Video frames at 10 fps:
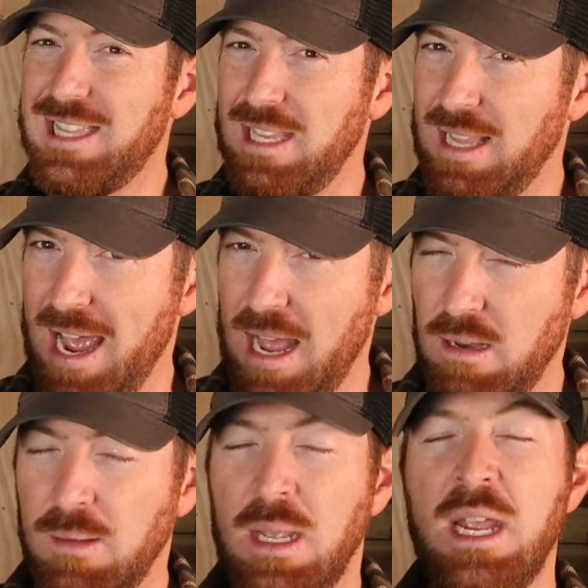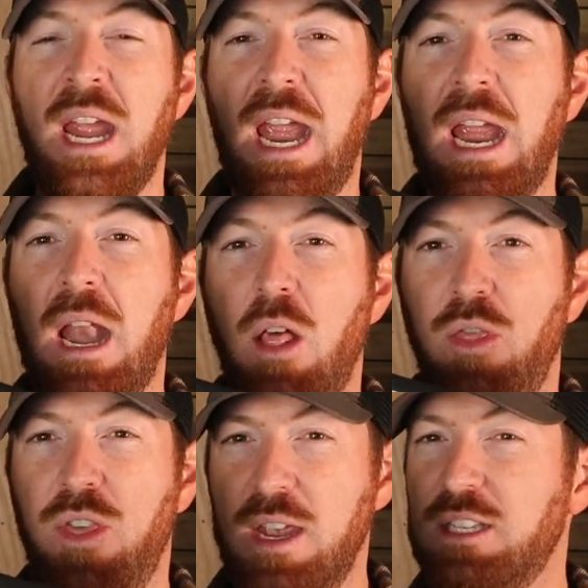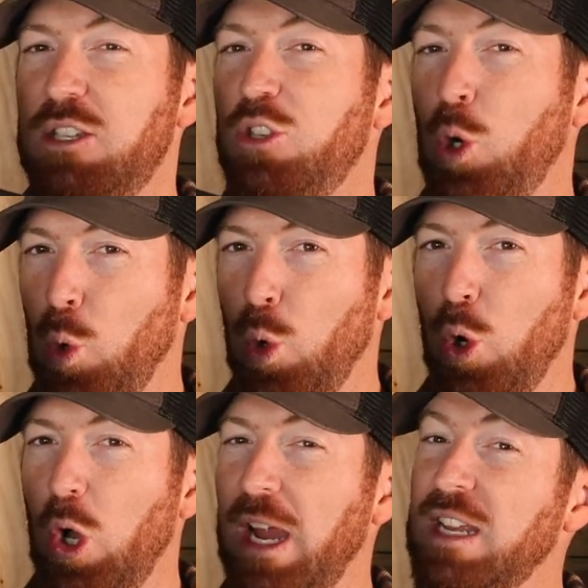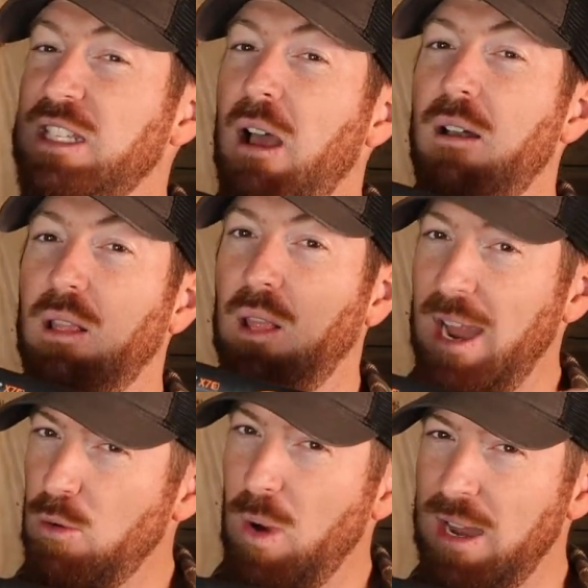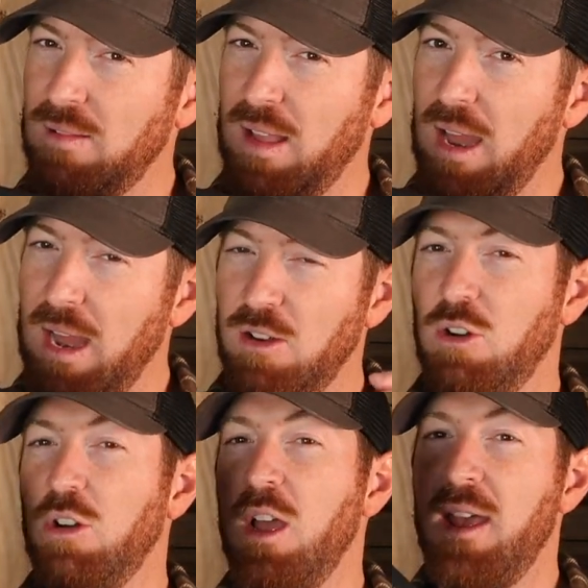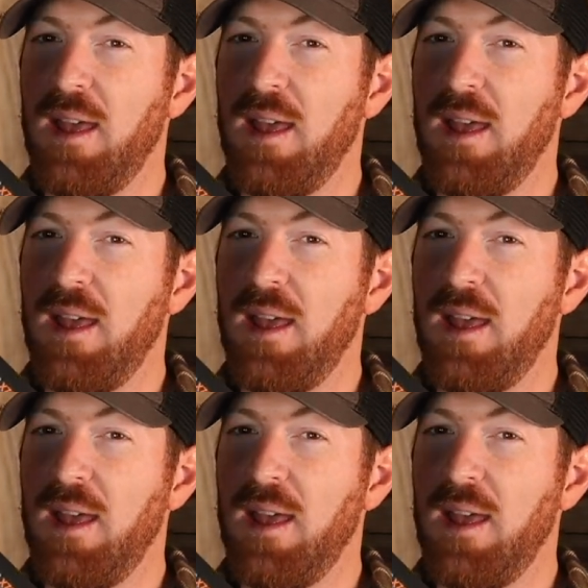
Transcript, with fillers: than that. And this tool is lightweight in the handle,